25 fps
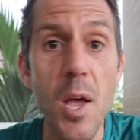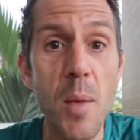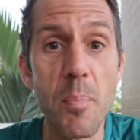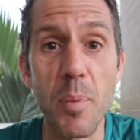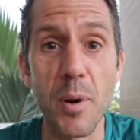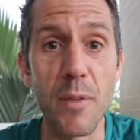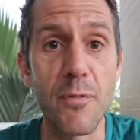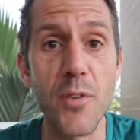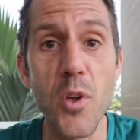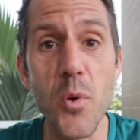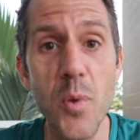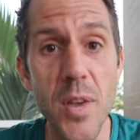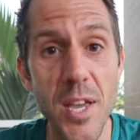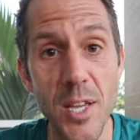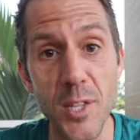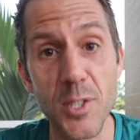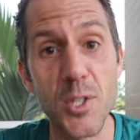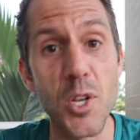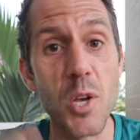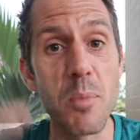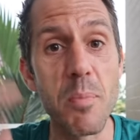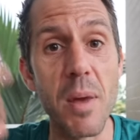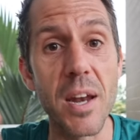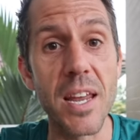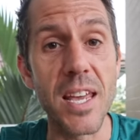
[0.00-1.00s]
But if you eat
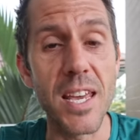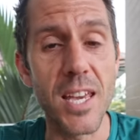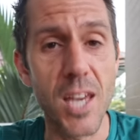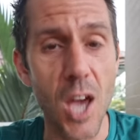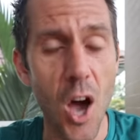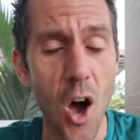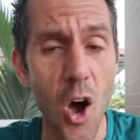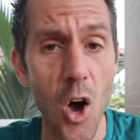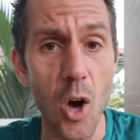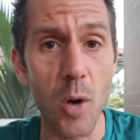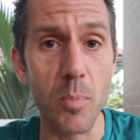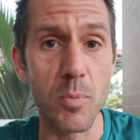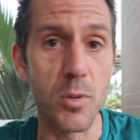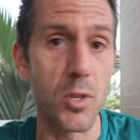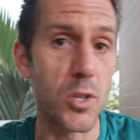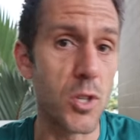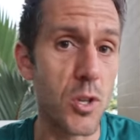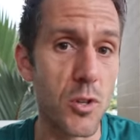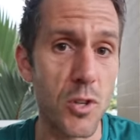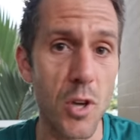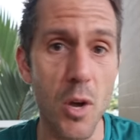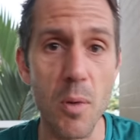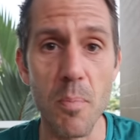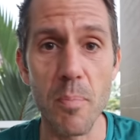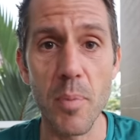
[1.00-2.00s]
too many carbs and
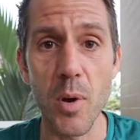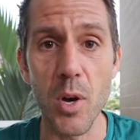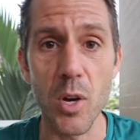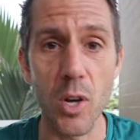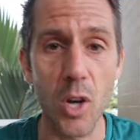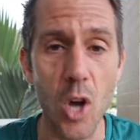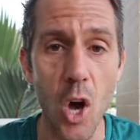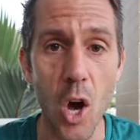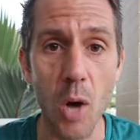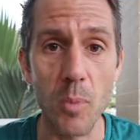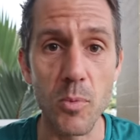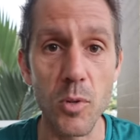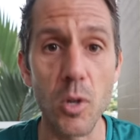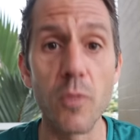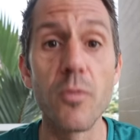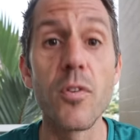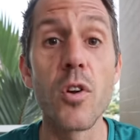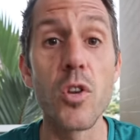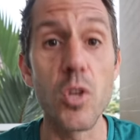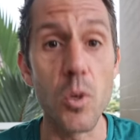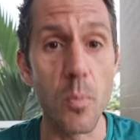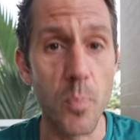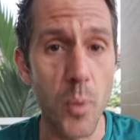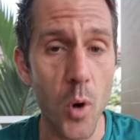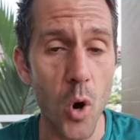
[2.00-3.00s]
you don't burn carbs off,
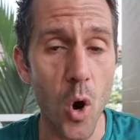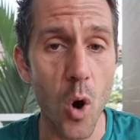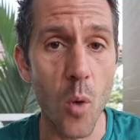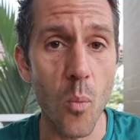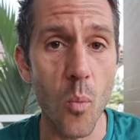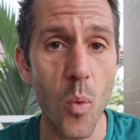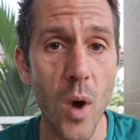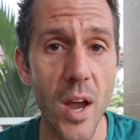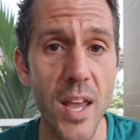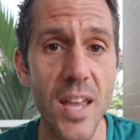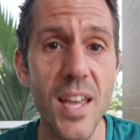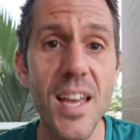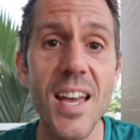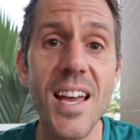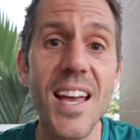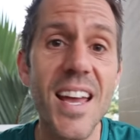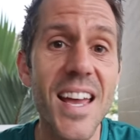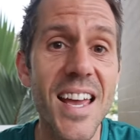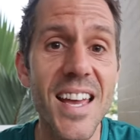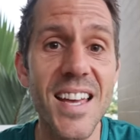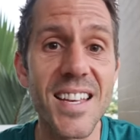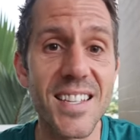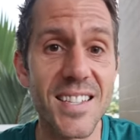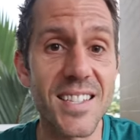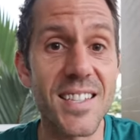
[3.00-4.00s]
you put on weight.
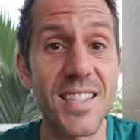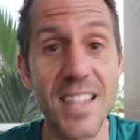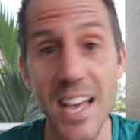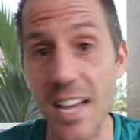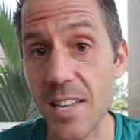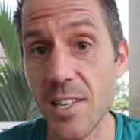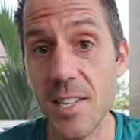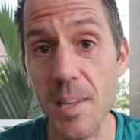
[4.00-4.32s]
It's that